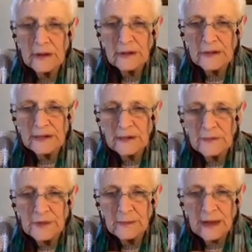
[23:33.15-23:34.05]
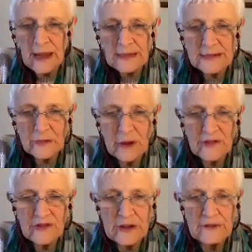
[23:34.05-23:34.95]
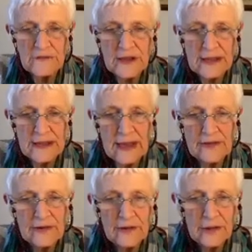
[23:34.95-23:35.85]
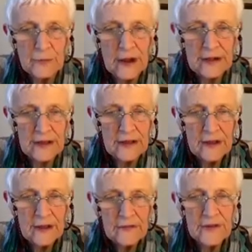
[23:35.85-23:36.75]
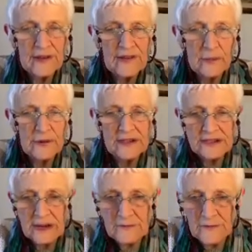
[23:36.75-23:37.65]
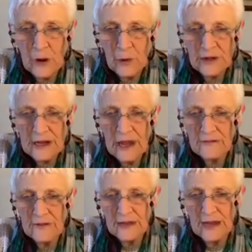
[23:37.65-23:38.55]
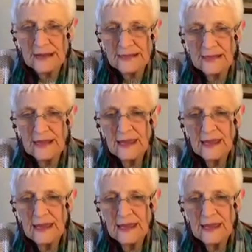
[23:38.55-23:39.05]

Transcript: Some people ask the question and feel the answer in their body. For example, the tilt forward and for yes.